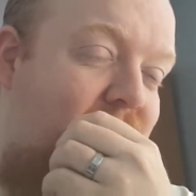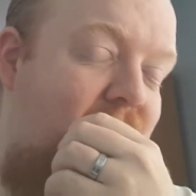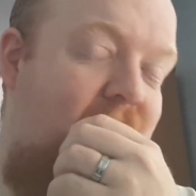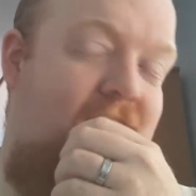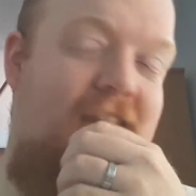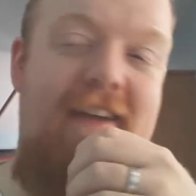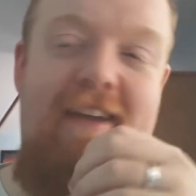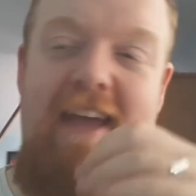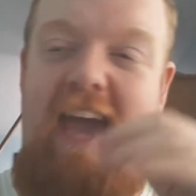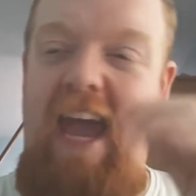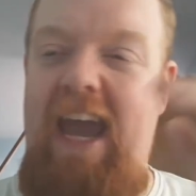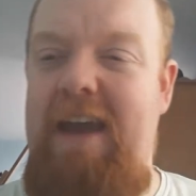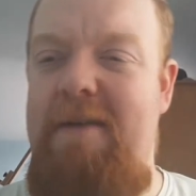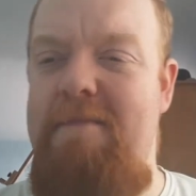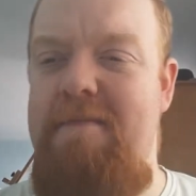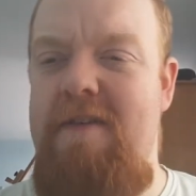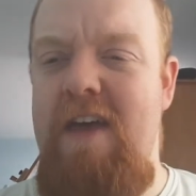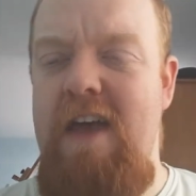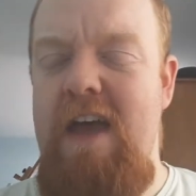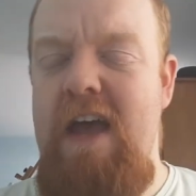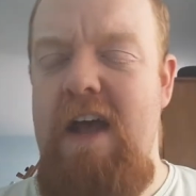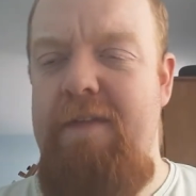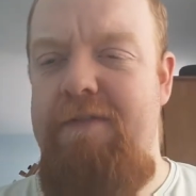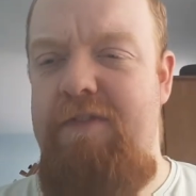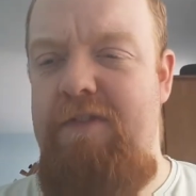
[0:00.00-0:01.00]
the game,
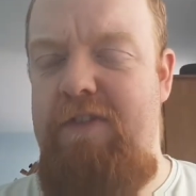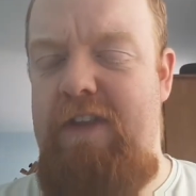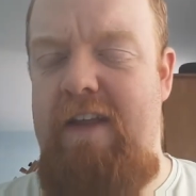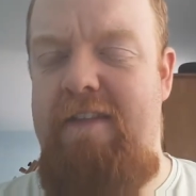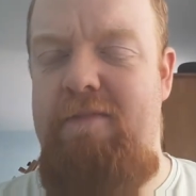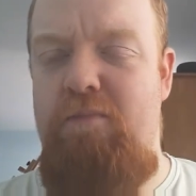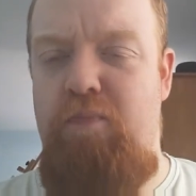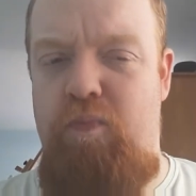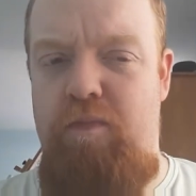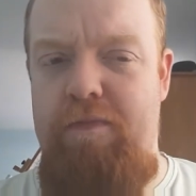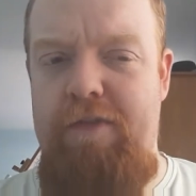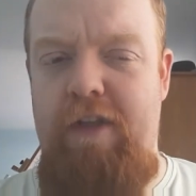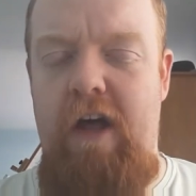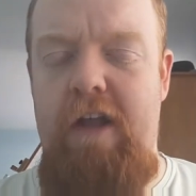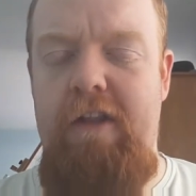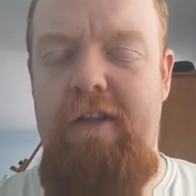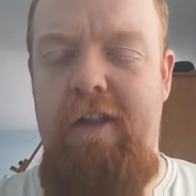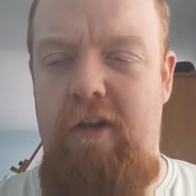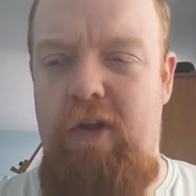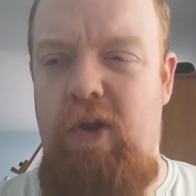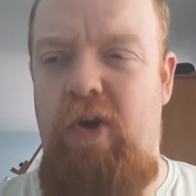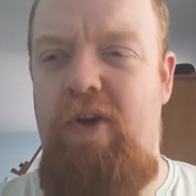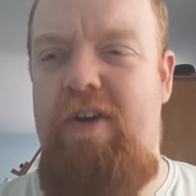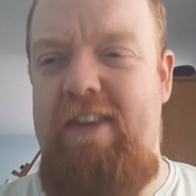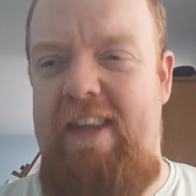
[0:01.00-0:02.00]

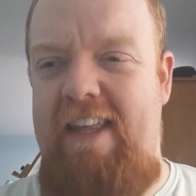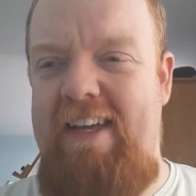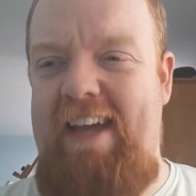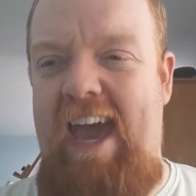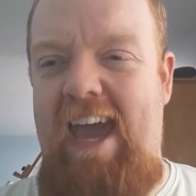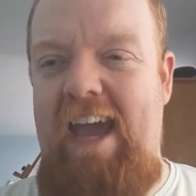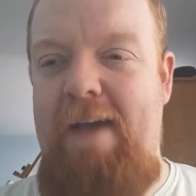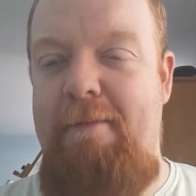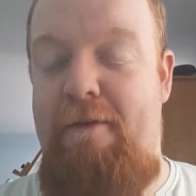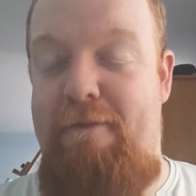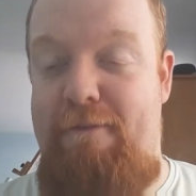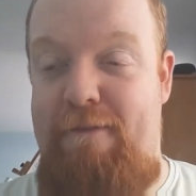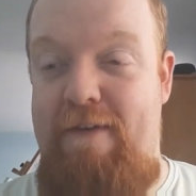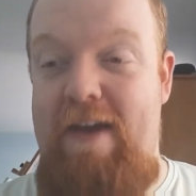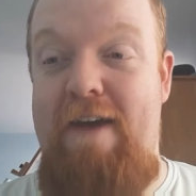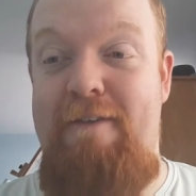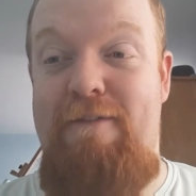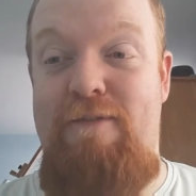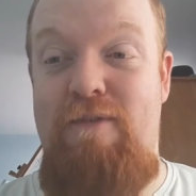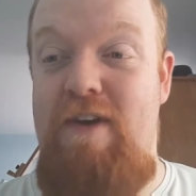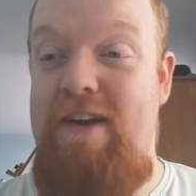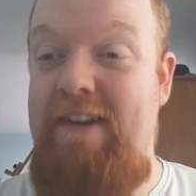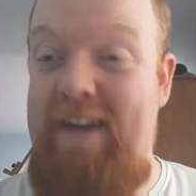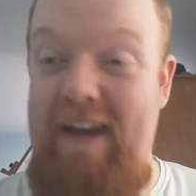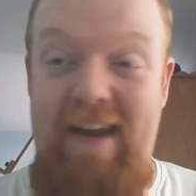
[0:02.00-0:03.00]
the look of the game of
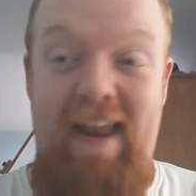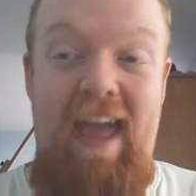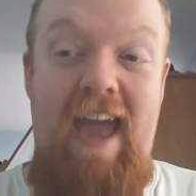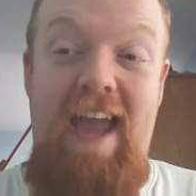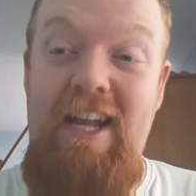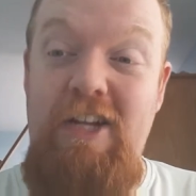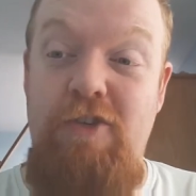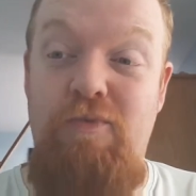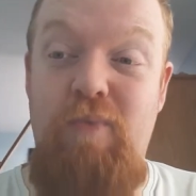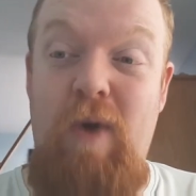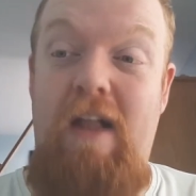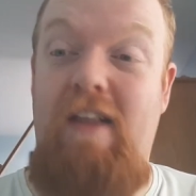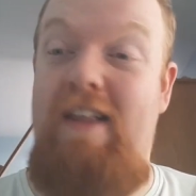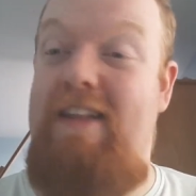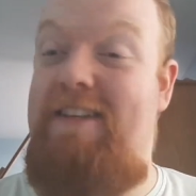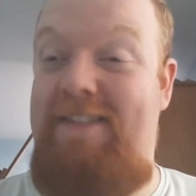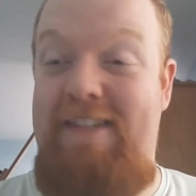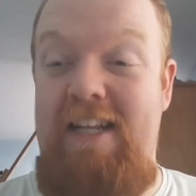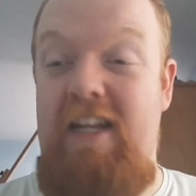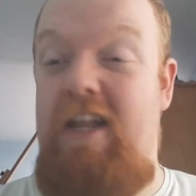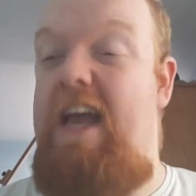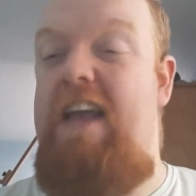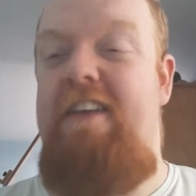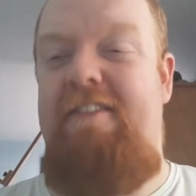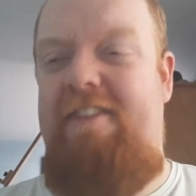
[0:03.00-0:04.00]
VF3 didn't age well. It
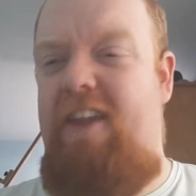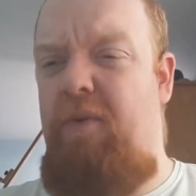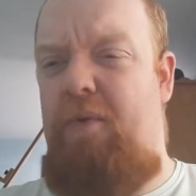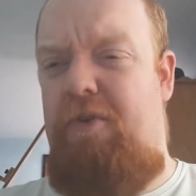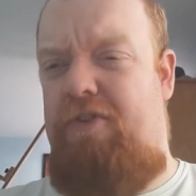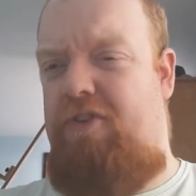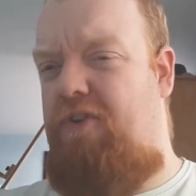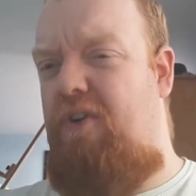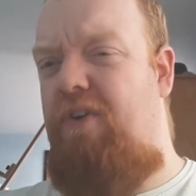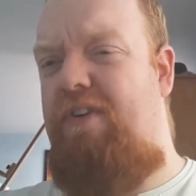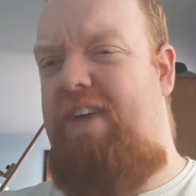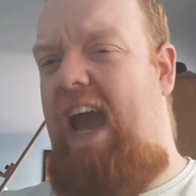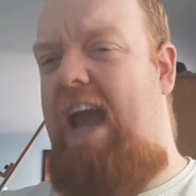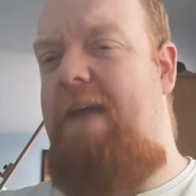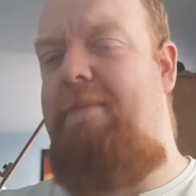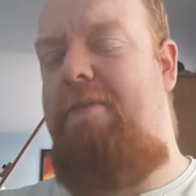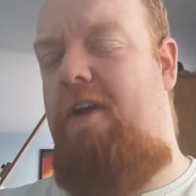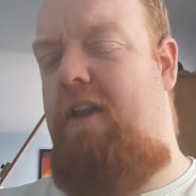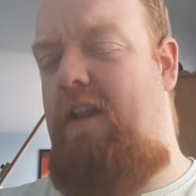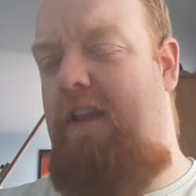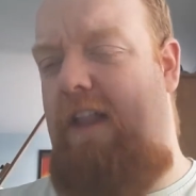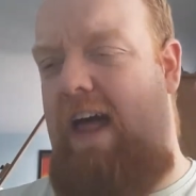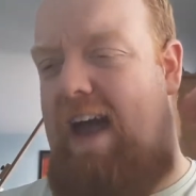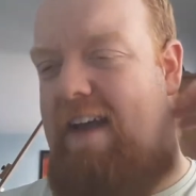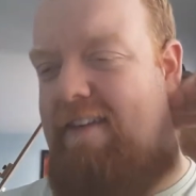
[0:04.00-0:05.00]
still was a good game
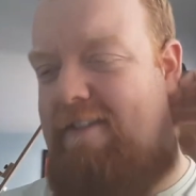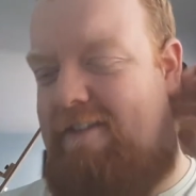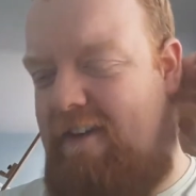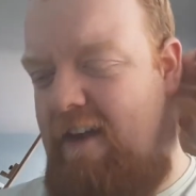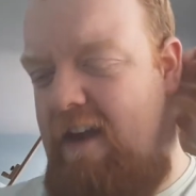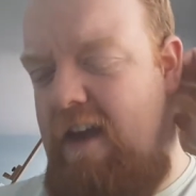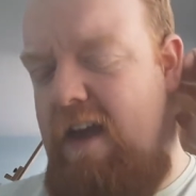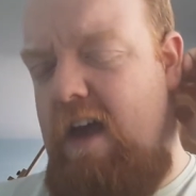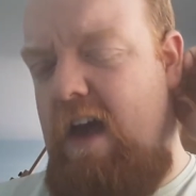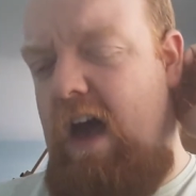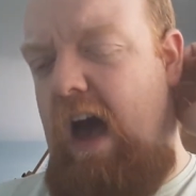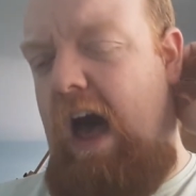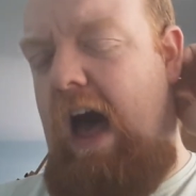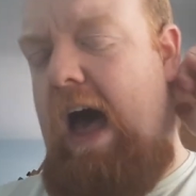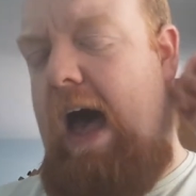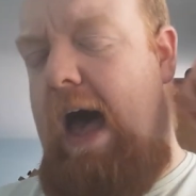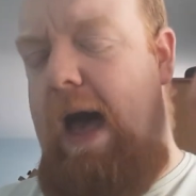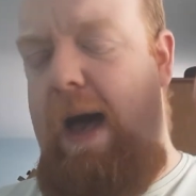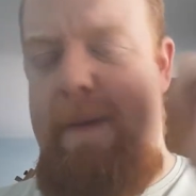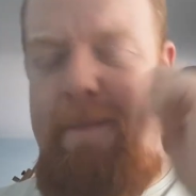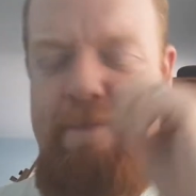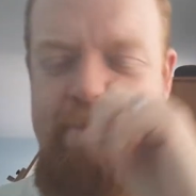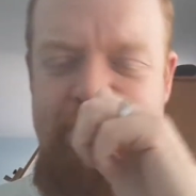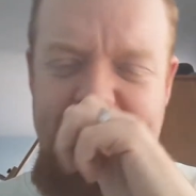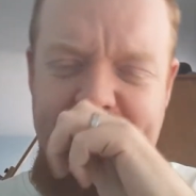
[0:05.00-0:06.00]
nonetheless.
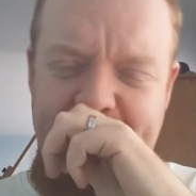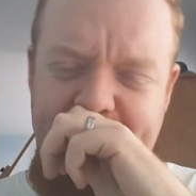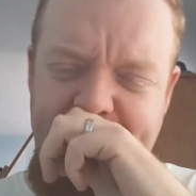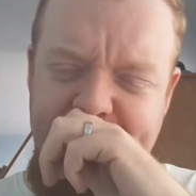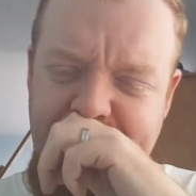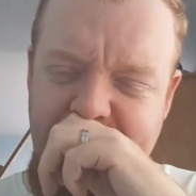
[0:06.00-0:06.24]
And